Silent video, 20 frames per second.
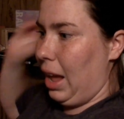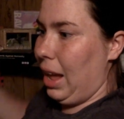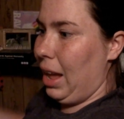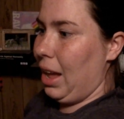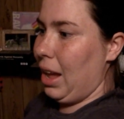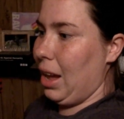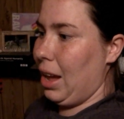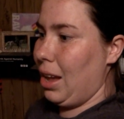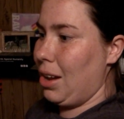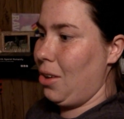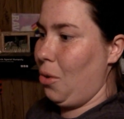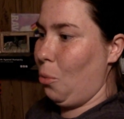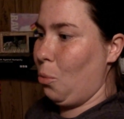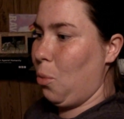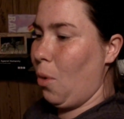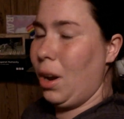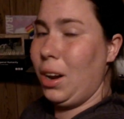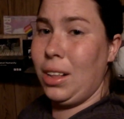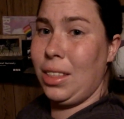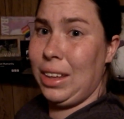And
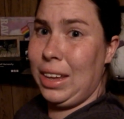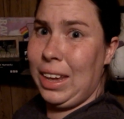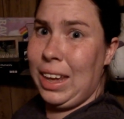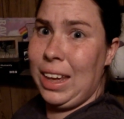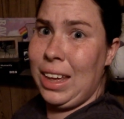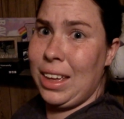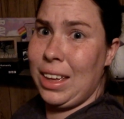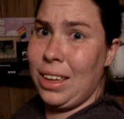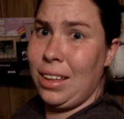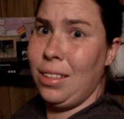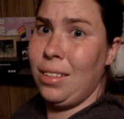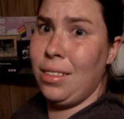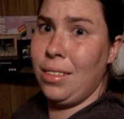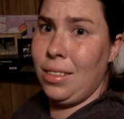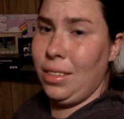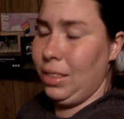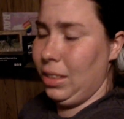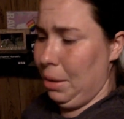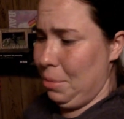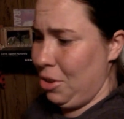one of the
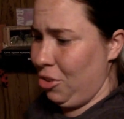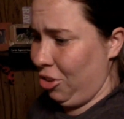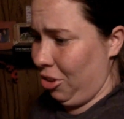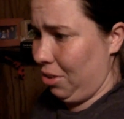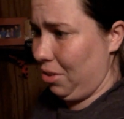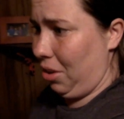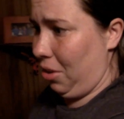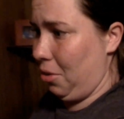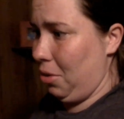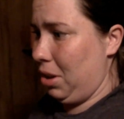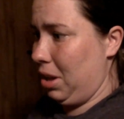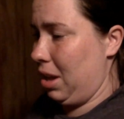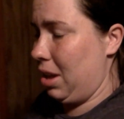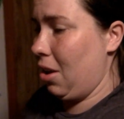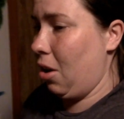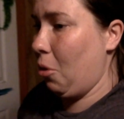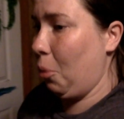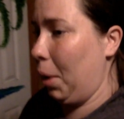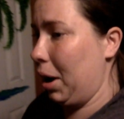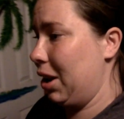kids, let me show you, he
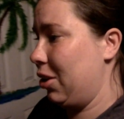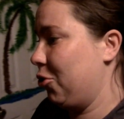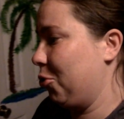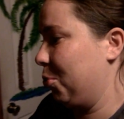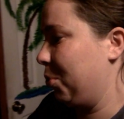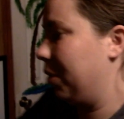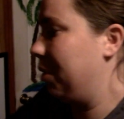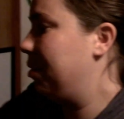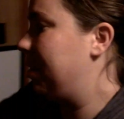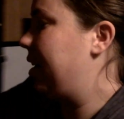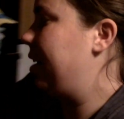already drew